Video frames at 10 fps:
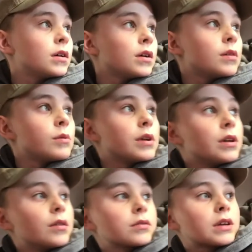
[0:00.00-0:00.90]
We
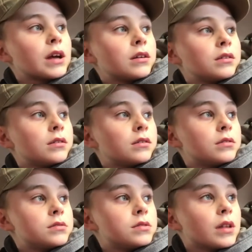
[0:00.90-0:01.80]
don't get
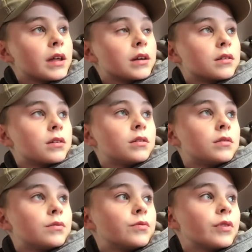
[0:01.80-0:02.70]
like
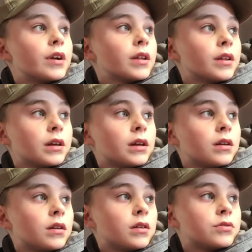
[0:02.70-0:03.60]
really,